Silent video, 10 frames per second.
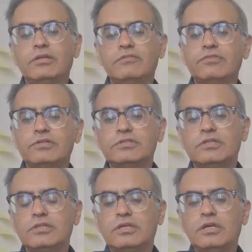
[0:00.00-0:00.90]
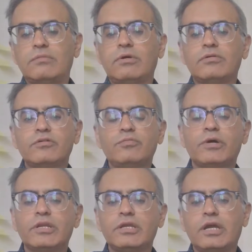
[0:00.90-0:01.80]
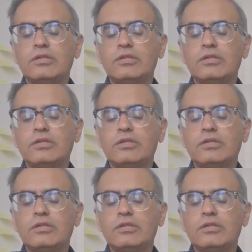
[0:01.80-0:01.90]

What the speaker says: difference in the amount of money,